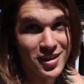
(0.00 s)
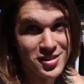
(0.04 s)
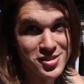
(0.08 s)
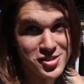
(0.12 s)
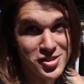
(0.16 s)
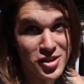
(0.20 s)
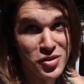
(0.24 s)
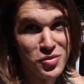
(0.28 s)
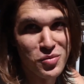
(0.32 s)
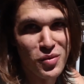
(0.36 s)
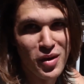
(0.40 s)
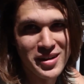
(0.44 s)

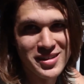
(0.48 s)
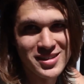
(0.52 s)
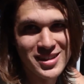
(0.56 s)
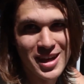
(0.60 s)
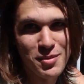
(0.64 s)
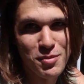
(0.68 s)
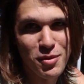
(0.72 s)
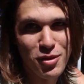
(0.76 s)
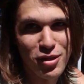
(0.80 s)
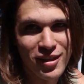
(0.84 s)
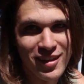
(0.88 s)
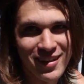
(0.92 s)
zone 1
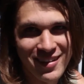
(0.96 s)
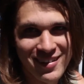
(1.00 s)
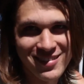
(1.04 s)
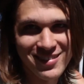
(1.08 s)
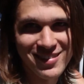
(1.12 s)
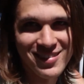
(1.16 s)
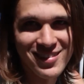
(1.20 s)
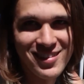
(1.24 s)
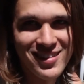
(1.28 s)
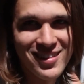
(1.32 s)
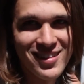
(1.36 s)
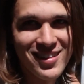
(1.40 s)
type of thing.
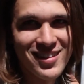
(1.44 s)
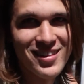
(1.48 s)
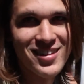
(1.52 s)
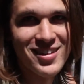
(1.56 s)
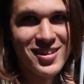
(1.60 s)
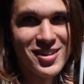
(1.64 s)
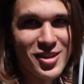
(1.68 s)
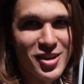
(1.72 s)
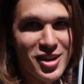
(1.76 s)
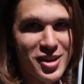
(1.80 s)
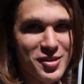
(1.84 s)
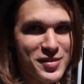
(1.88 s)

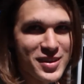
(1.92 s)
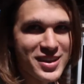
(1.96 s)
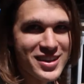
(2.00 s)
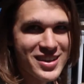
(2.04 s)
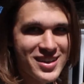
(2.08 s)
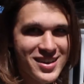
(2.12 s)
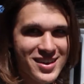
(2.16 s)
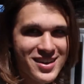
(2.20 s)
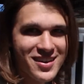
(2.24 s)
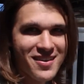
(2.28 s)
You know what I mean?